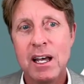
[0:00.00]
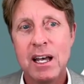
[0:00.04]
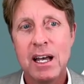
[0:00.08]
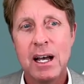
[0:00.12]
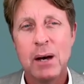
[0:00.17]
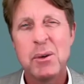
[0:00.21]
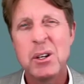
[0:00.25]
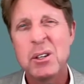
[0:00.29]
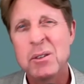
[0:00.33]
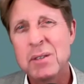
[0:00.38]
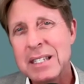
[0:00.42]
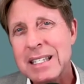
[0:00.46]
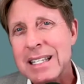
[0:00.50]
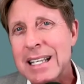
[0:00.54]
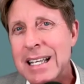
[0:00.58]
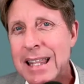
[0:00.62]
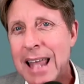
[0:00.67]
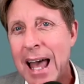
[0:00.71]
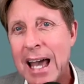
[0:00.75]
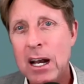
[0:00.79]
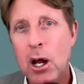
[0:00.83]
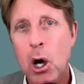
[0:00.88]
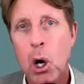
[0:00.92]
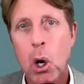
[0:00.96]
We don't see
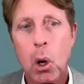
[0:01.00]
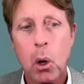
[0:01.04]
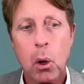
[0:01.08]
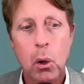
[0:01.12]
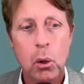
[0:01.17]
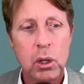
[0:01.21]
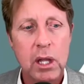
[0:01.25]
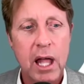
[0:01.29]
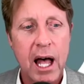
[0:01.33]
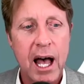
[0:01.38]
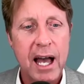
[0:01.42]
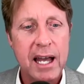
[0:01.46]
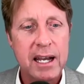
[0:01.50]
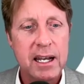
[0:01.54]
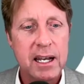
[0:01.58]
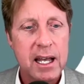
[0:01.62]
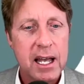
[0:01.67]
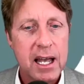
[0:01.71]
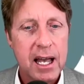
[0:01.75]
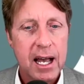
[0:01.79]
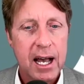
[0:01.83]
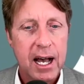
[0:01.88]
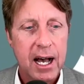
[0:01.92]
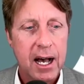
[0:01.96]
that a whole lot,
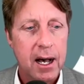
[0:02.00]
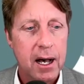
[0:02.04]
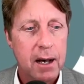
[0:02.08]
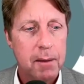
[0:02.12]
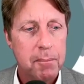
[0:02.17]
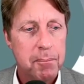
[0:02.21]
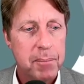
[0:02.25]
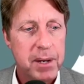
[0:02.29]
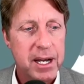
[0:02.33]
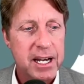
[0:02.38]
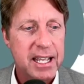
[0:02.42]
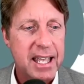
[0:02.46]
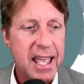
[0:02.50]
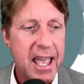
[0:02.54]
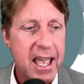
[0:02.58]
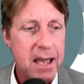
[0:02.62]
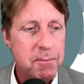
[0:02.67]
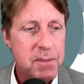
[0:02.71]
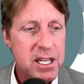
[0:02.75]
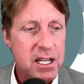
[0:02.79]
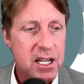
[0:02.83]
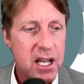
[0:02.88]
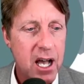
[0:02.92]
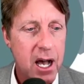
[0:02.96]
but it can
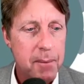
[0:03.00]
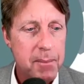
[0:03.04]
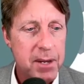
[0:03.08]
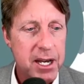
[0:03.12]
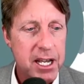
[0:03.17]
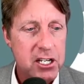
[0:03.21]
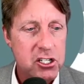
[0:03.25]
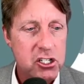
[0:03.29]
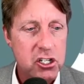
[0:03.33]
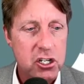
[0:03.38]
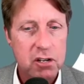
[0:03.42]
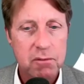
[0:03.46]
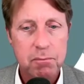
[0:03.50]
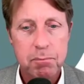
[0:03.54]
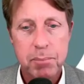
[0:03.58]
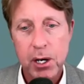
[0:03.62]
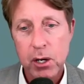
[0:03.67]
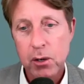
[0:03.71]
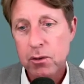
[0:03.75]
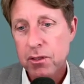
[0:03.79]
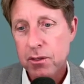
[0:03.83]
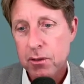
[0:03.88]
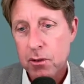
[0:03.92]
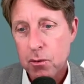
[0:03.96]
be a combination of
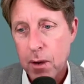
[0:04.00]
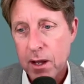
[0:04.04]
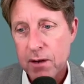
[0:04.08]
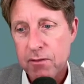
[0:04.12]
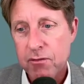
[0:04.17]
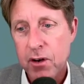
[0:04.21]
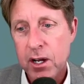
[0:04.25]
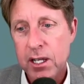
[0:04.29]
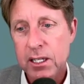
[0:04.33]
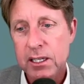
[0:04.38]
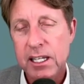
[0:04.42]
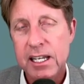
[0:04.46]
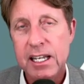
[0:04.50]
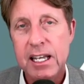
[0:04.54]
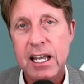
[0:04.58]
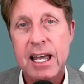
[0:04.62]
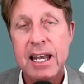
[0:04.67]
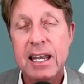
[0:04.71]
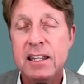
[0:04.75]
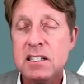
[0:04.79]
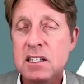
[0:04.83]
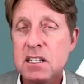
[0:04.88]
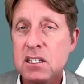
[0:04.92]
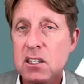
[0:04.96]
both, quite frankly. And
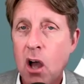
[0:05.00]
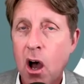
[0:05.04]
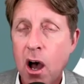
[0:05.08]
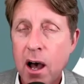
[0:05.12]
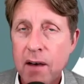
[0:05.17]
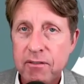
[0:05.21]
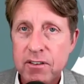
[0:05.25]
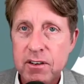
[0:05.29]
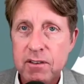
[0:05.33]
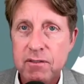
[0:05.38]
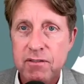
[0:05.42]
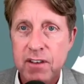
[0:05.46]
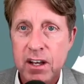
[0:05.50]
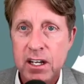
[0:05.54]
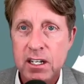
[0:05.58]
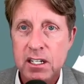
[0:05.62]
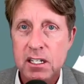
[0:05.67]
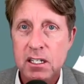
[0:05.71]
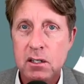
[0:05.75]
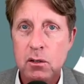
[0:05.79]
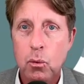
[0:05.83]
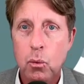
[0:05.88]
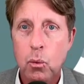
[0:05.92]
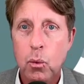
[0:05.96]
this is often
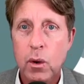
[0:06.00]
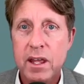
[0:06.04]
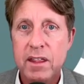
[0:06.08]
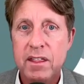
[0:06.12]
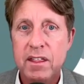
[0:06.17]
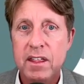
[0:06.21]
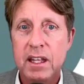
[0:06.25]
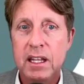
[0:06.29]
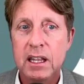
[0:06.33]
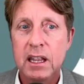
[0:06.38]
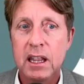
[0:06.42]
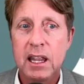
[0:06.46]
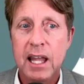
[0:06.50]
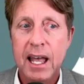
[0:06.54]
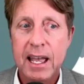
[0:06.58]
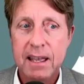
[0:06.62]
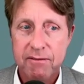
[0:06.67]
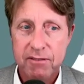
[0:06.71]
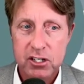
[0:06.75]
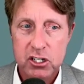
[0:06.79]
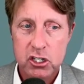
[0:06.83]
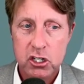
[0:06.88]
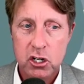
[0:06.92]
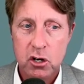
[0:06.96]
funded with life
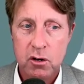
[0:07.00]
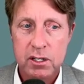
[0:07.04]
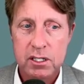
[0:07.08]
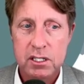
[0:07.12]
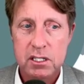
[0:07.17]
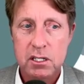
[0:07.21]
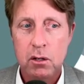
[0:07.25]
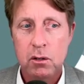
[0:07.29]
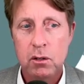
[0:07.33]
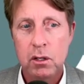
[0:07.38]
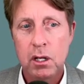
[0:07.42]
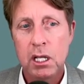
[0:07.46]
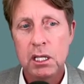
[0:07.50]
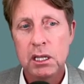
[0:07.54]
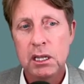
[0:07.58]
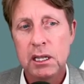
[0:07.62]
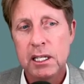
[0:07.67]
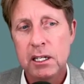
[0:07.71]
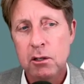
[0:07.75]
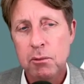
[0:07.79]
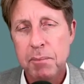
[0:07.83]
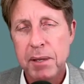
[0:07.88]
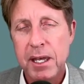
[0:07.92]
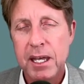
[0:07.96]
insurance. So a
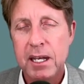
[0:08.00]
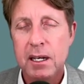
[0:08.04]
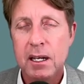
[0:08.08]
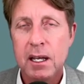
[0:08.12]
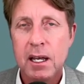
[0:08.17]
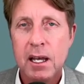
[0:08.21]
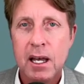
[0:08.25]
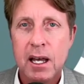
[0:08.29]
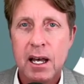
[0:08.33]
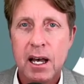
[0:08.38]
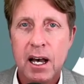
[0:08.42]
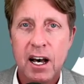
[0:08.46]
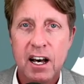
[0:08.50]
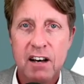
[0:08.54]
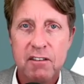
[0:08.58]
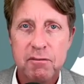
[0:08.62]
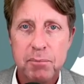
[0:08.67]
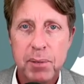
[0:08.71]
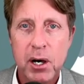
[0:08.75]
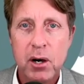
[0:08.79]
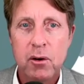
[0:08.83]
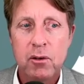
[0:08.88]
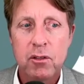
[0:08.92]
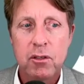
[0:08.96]
little bit of
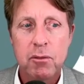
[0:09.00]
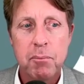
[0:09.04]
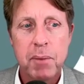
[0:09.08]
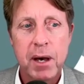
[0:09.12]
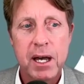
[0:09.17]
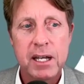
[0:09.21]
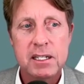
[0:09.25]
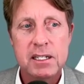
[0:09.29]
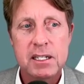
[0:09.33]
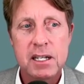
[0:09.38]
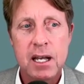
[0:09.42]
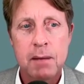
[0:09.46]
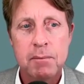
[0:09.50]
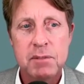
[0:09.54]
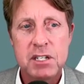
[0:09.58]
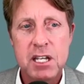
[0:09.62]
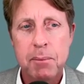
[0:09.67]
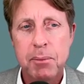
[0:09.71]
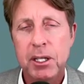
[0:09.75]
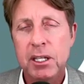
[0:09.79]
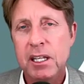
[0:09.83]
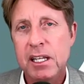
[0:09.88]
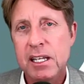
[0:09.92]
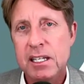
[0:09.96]
both, but
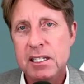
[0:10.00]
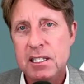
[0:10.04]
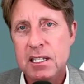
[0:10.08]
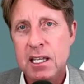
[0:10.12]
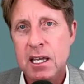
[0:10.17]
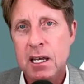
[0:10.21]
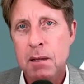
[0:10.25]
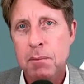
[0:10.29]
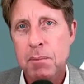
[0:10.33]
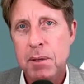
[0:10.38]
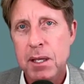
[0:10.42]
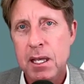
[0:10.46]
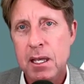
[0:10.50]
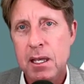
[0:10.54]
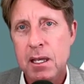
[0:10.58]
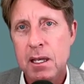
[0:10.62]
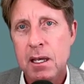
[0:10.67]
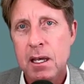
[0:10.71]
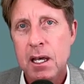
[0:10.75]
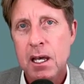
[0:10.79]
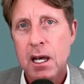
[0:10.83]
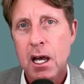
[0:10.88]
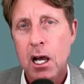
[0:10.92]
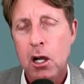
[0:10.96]
typically it's going to be
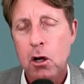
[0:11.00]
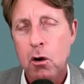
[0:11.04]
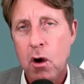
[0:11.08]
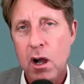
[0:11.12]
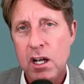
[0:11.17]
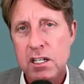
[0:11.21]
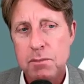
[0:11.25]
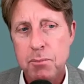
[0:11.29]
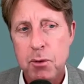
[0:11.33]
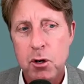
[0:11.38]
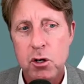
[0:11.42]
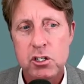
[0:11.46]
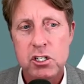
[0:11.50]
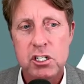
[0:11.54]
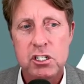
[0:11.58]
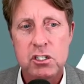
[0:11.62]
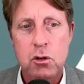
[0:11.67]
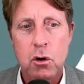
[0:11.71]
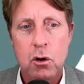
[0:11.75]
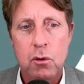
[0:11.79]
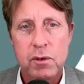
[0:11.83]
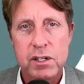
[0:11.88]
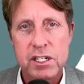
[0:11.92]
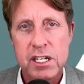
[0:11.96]
a cross purchase
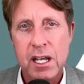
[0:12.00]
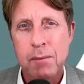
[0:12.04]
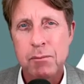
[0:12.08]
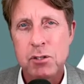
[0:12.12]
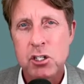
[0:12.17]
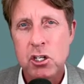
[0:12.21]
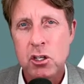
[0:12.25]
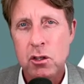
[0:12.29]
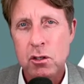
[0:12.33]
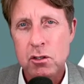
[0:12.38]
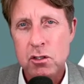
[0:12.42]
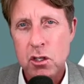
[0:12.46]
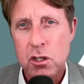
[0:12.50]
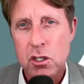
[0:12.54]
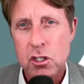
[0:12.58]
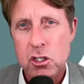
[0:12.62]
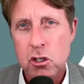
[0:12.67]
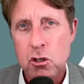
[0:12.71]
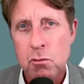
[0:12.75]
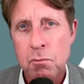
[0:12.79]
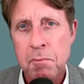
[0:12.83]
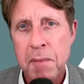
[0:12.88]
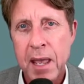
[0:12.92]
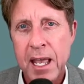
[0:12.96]
or a redemption. Those are the
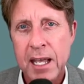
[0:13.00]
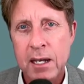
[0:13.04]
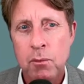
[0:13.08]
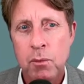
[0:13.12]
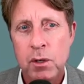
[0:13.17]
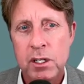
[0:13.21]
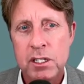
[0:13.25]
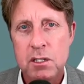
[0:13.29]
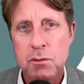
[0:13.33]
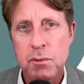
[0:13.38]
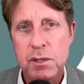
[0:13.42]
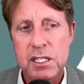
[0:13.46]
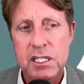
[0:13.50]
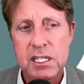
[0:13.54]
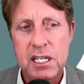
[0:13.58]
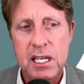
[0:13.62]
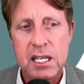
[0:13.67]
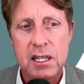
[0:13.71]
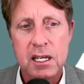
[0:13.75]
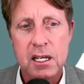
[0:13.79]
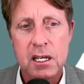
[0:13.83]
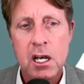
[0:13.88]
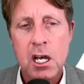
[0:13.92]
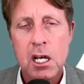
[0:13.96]
two main ones we see.
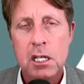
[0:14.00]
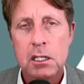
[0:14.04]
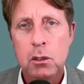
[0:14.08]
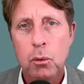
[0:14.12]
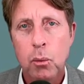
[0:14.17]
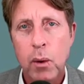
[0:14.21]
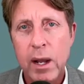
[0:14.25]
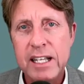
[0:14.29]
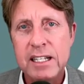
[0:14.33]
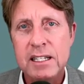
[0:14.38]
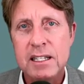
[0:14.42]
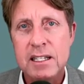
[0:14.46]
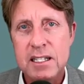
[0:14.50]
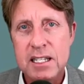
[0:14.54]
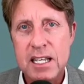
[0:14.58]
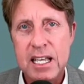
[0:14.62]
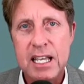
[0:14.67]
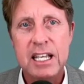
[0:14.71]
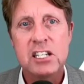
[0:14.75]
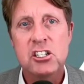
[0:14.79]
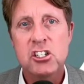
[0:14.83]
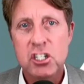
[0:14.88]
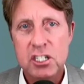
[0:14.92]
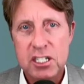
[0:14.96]
The wait and see
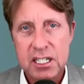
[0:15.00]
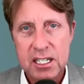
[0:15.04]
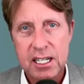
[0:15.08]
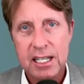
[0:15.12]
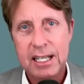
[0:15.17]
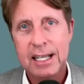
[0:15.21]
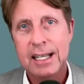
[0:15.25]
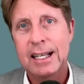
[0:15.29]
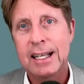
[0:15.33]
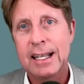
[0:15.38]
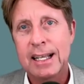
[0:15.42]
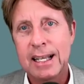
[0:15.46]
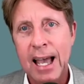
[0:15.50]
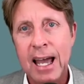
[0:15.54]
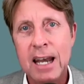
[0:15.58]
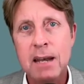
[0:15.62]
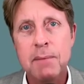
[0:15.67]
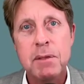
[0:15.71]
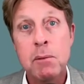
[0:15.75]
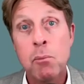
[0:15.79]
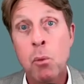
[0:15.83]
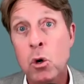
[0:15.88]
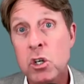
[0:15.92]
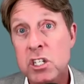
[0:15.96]
can just kind of
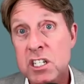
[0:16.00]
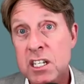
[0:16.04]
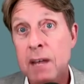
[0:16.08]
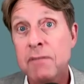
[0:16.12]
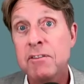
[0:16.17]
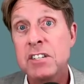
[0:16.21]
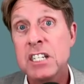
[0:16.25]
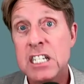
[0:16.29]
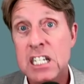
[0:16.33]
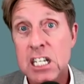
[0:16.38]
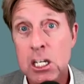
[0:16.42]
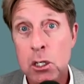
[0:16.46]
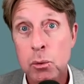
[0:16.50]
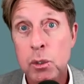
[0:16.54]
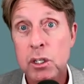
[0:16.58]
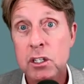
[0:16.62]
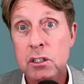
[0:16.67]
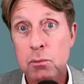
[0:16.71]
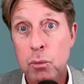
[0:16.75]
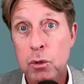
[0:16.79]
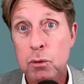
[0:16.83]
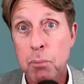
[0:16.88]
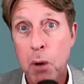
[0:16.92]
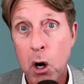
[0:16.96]
be more stuff to deal with
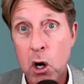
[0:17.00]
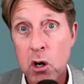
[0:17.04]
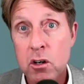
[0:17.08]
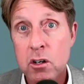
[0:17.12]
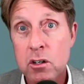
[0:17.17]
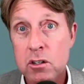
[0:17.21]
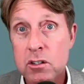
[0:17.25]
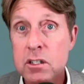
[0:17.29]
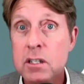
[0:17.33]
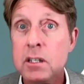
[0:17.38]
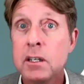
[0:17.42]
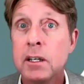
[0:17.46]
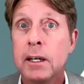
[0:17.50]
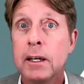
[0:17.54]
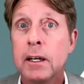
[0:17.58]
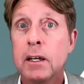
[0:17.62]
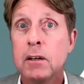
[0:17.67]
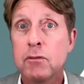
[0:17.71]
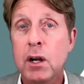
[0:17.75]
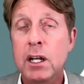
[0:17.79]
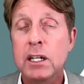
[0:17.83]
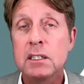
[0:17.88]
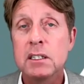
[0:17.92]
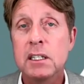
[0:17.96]
partners,
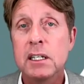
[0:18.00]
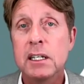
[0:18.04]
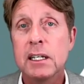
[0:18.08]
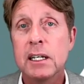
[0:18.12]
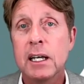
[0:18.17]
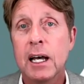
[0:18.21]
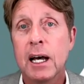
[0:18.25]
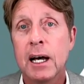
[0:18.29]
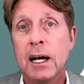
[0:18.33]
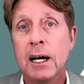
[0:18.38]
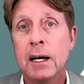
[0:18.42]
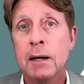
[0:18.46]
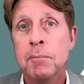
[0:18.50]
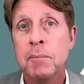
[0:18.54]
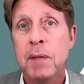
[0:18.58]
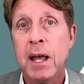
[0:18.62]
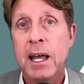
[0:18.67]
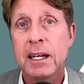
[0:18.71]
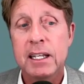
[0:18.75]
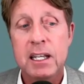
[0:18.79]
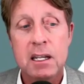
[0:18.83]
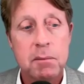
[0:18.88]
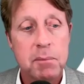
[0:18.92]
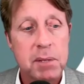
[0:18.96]
frankly,
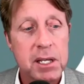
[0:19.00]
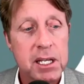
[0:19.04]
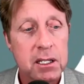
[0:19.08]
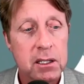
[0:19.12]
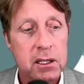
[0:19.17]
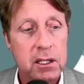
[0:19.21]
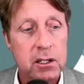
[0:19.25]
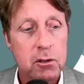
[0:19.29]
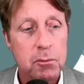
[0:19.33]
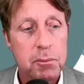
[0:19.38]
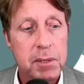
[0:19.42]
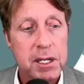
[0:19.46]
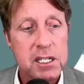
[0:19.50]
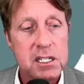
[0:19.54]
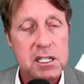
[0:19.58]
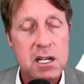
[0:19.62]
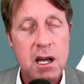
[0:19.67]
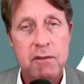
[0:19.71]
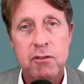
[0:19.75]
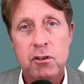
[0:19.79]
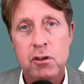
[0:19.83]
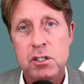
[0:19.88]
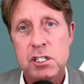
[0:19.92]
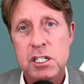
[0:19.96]
and can be a little bit
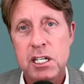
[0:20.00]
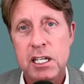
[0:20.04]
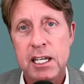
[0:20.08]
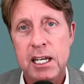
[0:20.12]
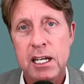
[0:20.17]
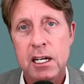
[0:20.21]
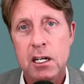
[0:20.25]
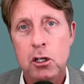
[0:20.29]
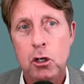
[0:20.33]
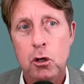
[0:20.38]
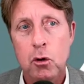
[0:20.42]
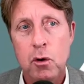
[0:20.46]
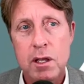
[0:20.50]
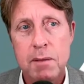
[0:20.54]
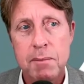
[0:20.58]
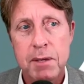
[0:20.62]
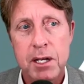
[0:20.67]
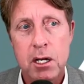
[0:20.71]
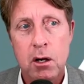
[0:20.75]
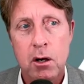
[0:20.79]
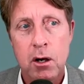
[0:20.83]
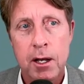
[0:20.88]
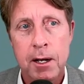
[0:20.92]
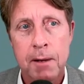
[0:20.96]
tougher to get agreement
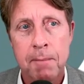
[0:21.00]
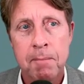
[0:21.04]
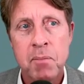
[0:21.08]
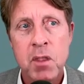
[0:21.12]
on.